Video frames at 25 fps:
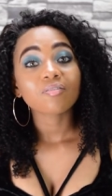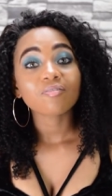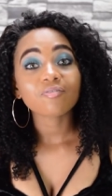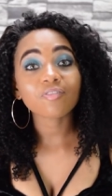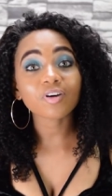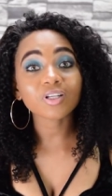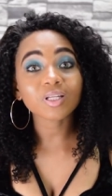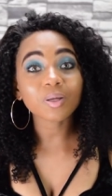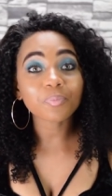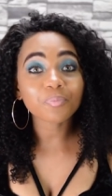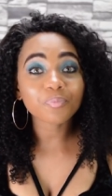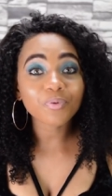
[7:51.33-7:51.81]

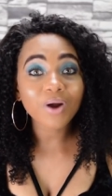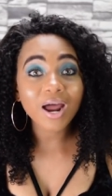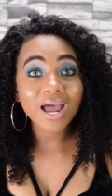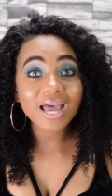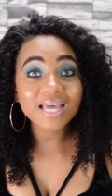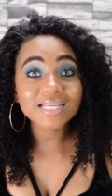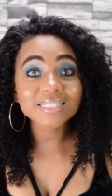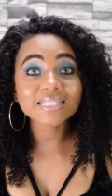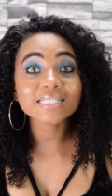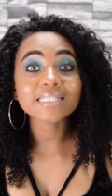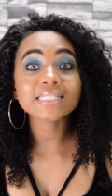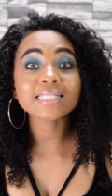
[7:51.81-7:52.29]
For the
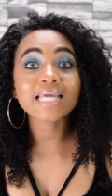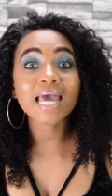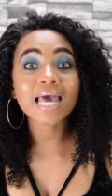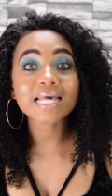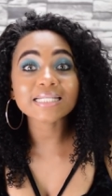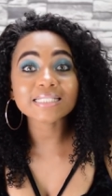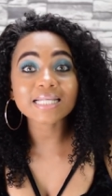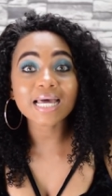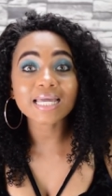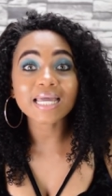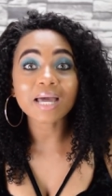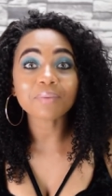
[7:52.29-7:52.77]
price,
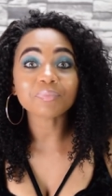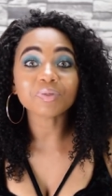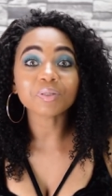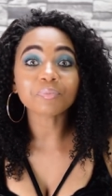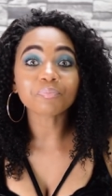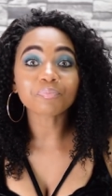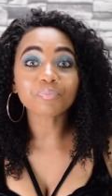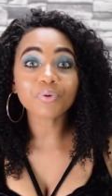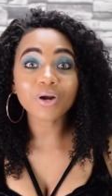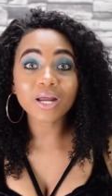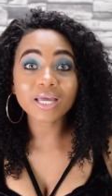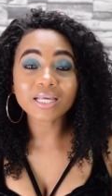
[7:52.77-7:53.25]
yes, I
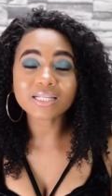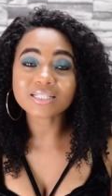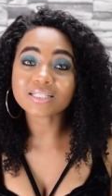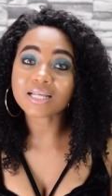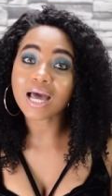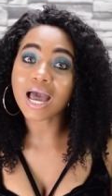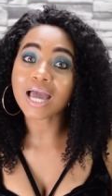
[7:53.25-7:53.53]
am impressed.